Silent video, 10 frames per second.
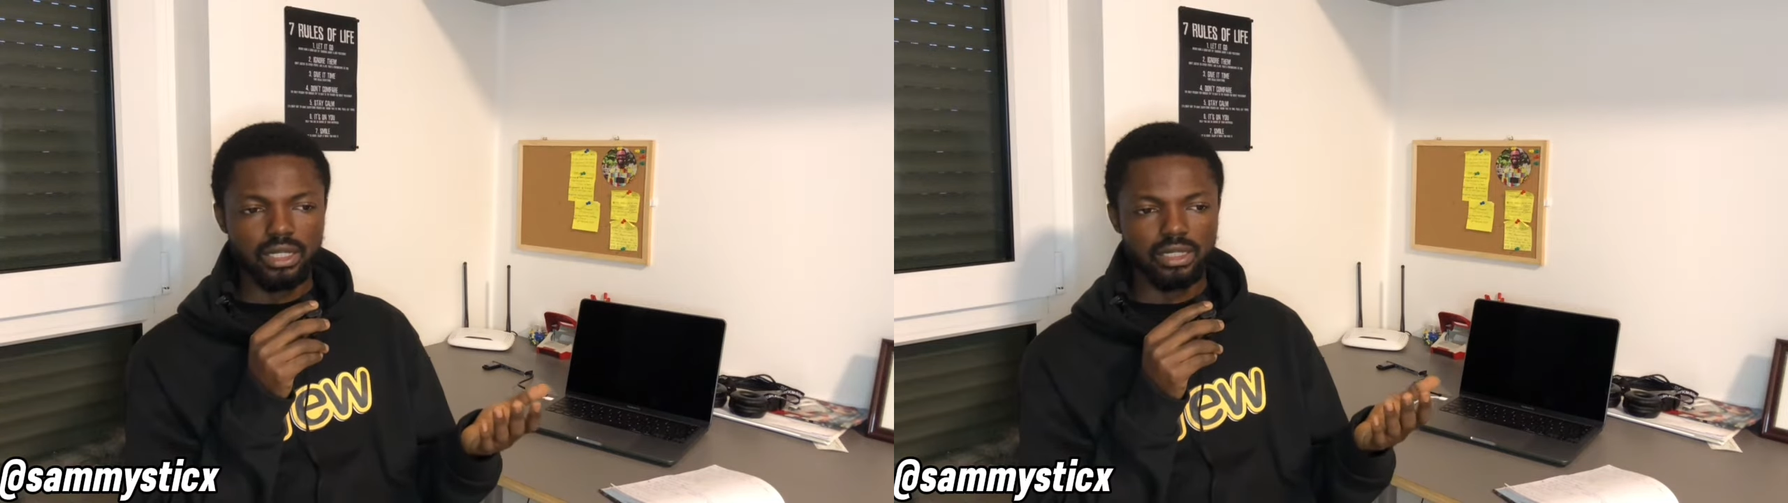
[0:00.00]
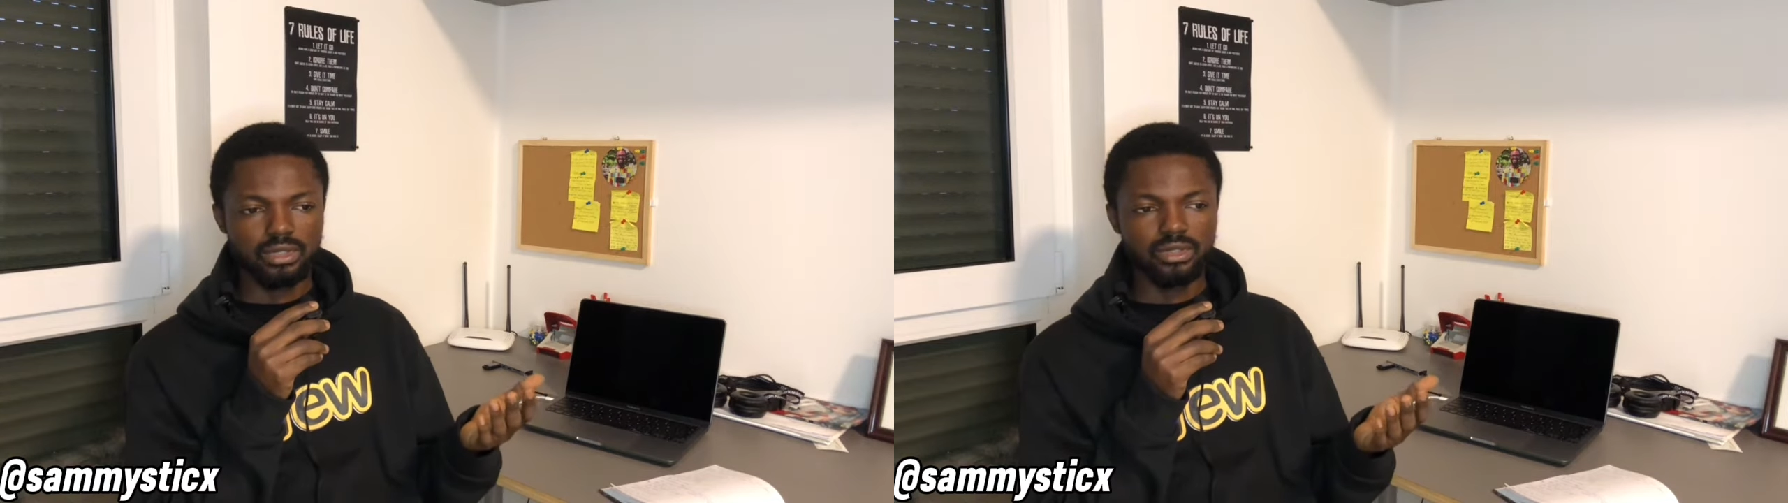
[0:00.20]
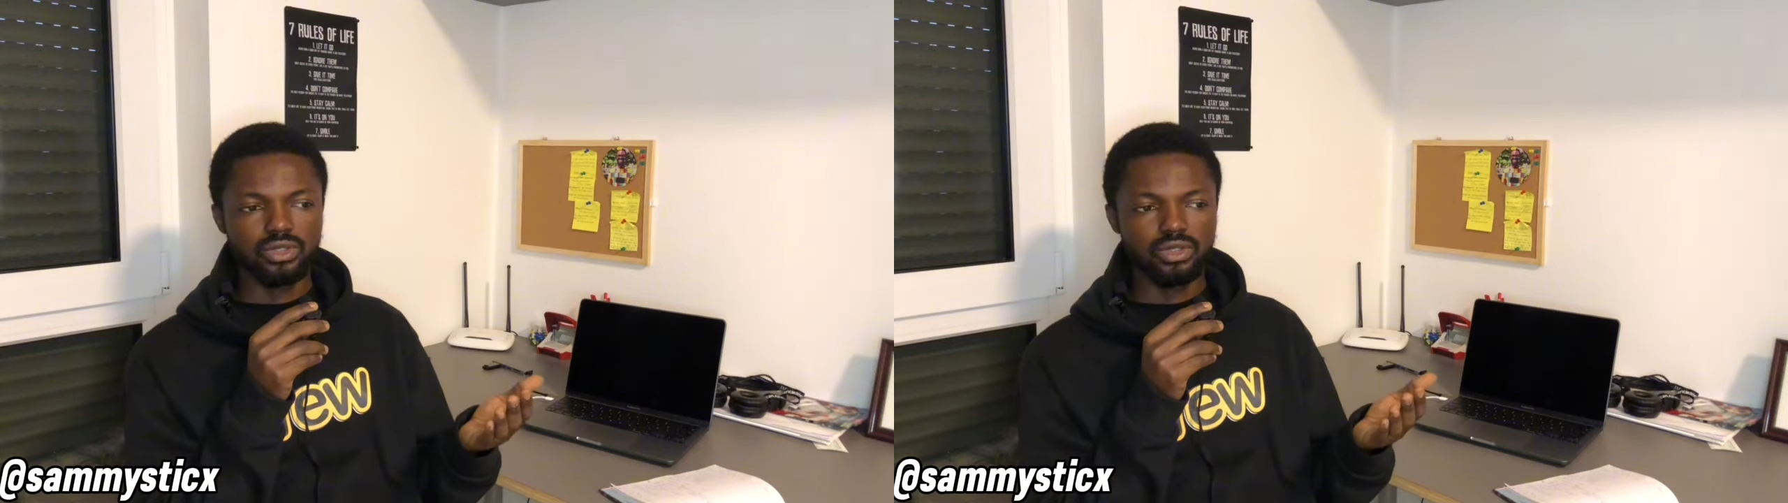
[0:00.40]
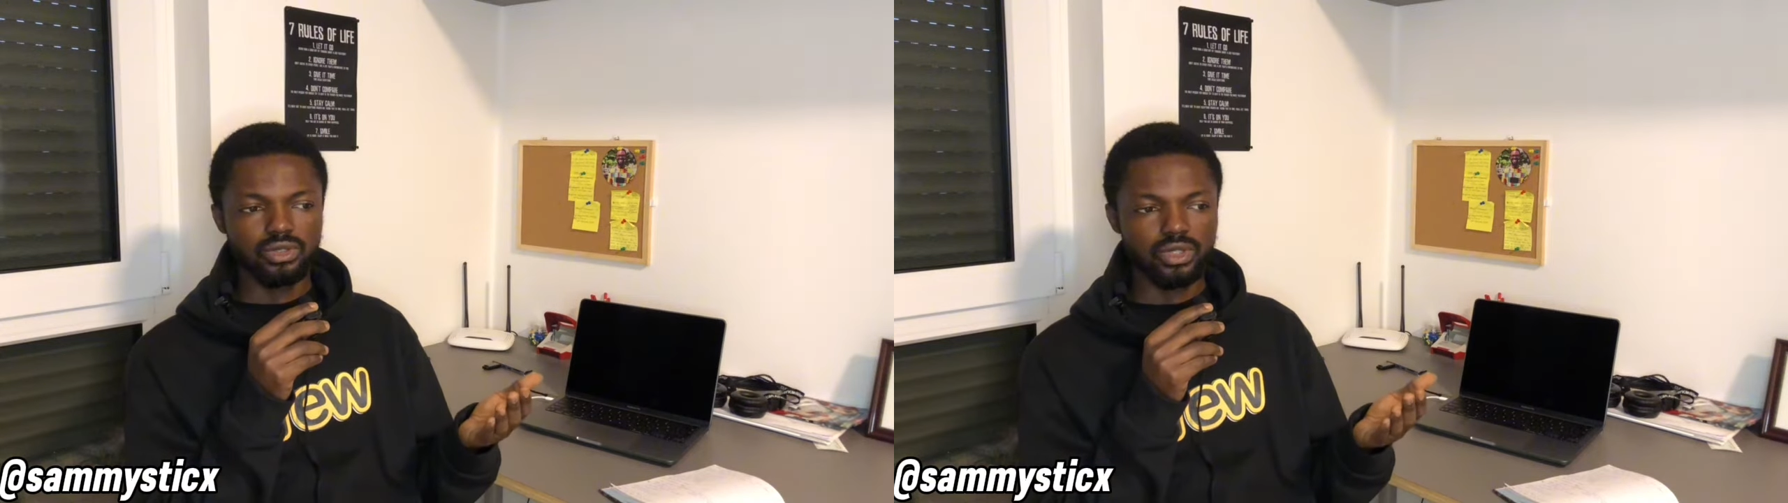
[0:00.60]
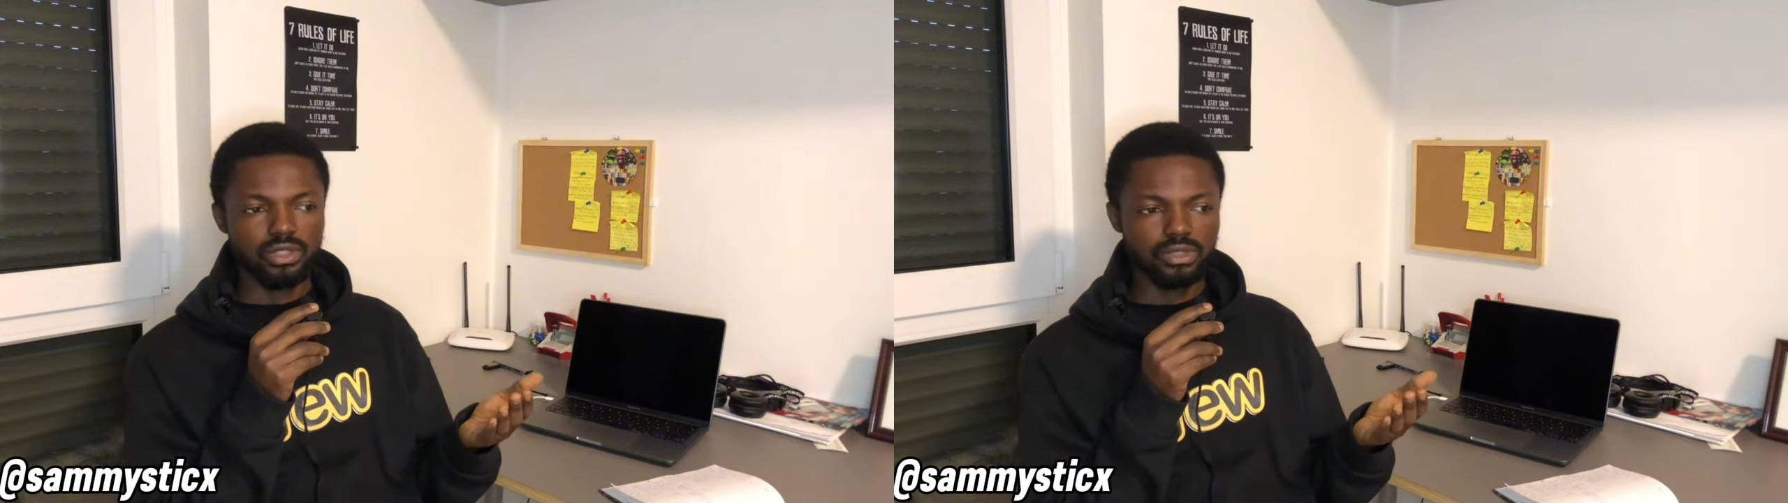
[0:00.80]
and you
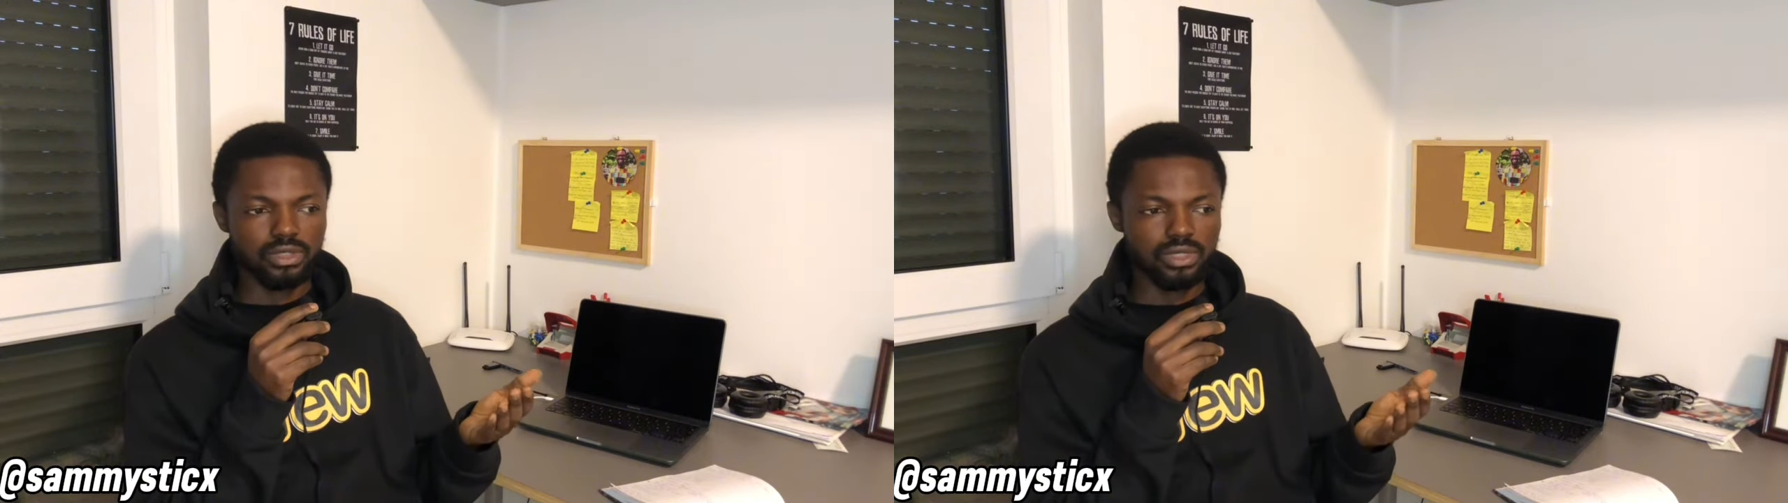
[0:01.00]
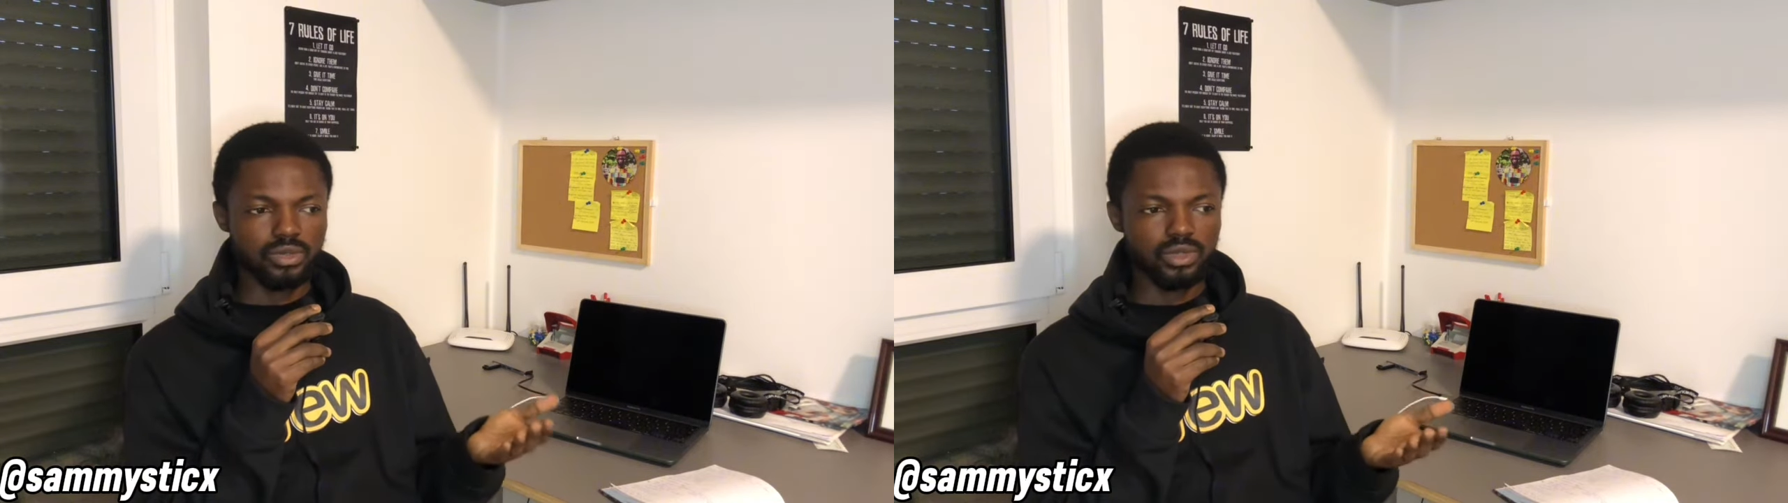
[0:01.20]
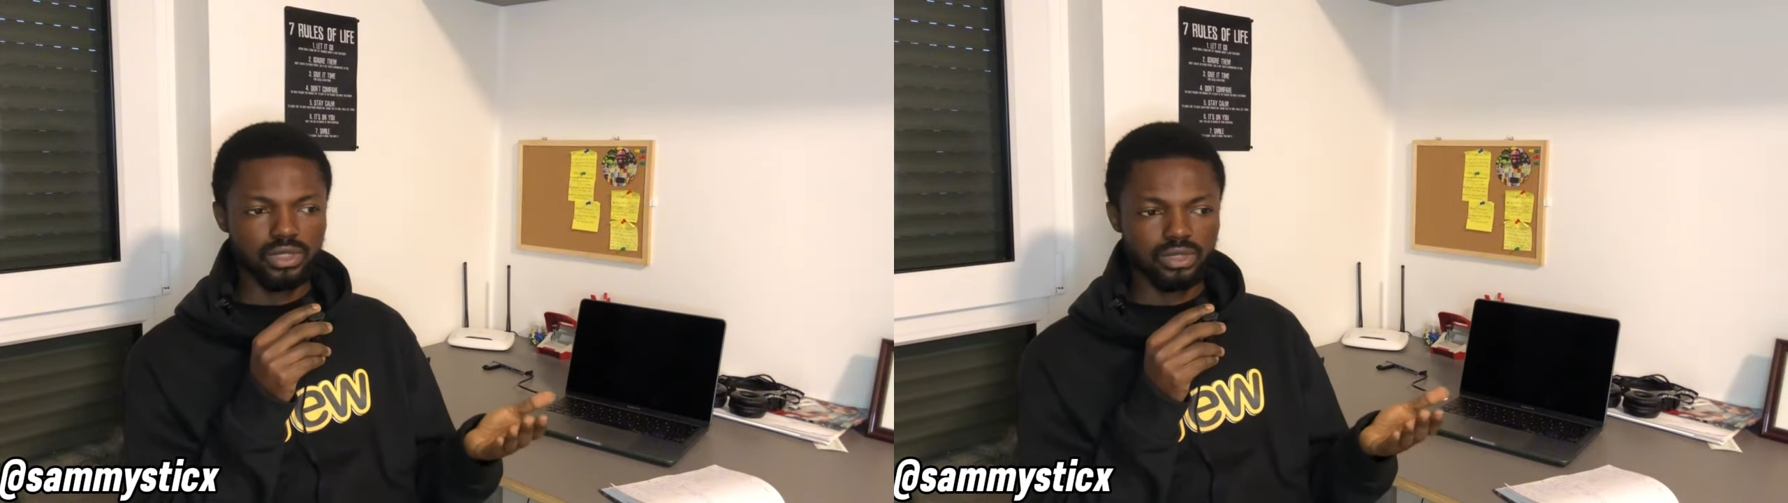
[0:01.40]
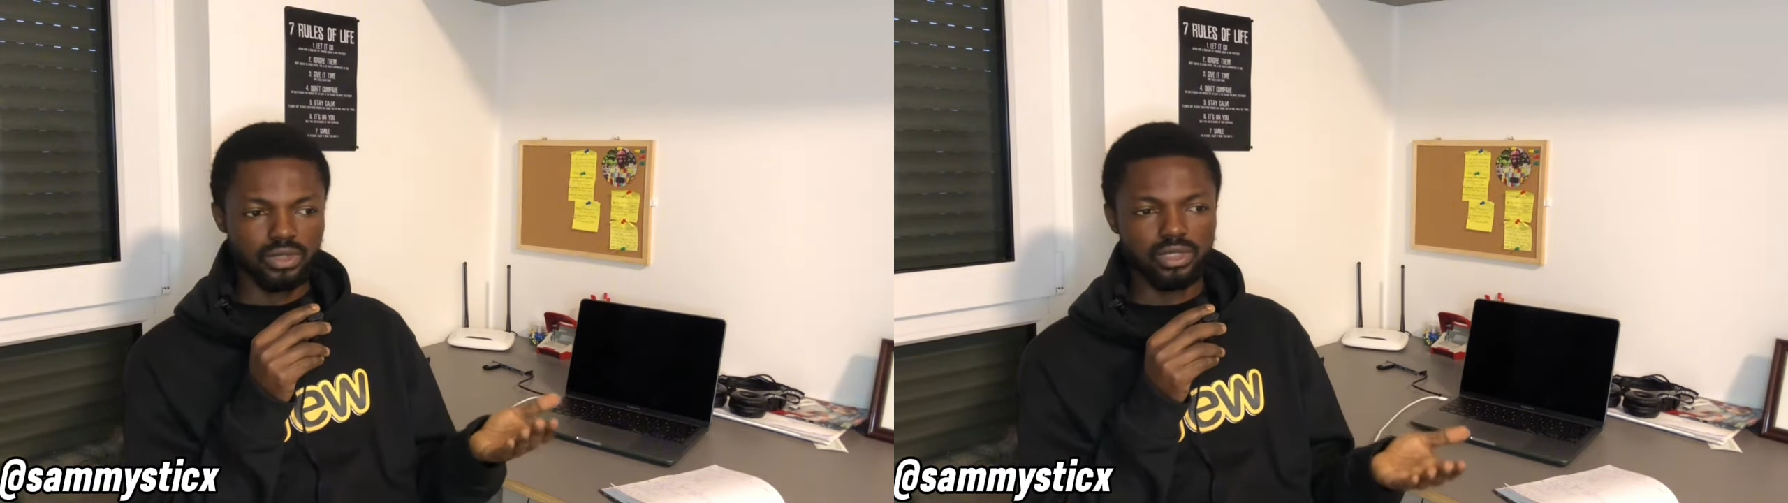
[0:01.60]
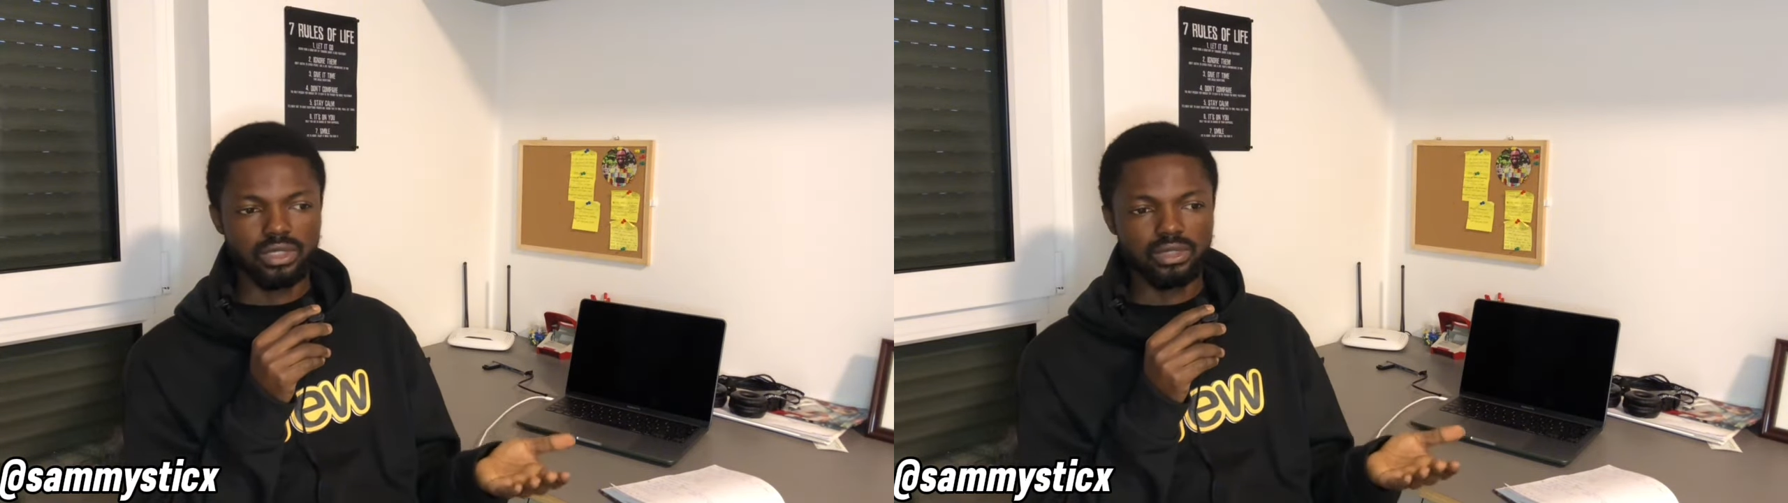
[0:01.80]
also have to stick with
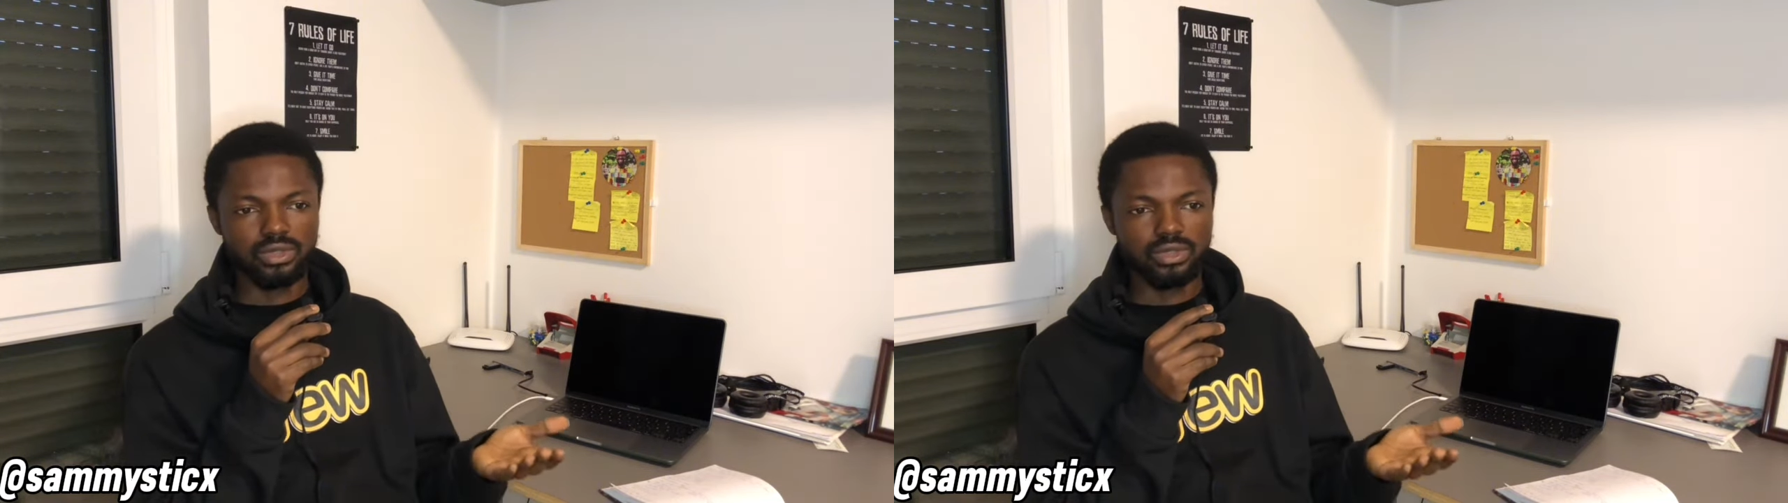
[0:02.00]
another,